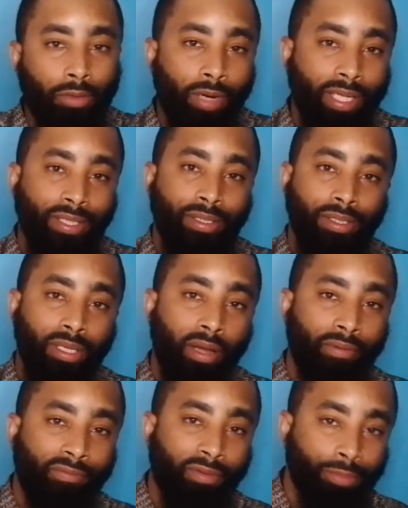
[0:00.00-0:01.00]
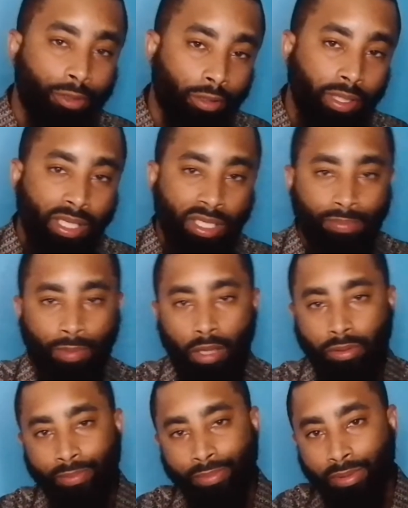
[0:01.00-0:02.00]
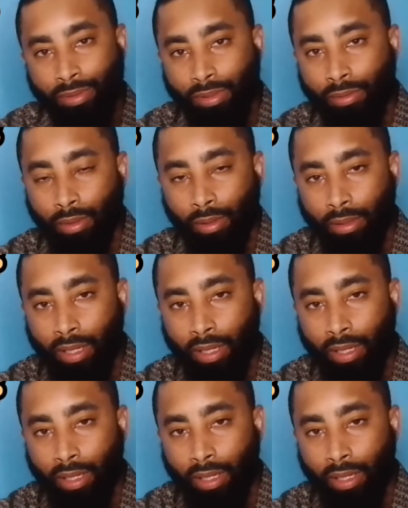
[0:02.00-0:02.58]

Resins come from trees, balsams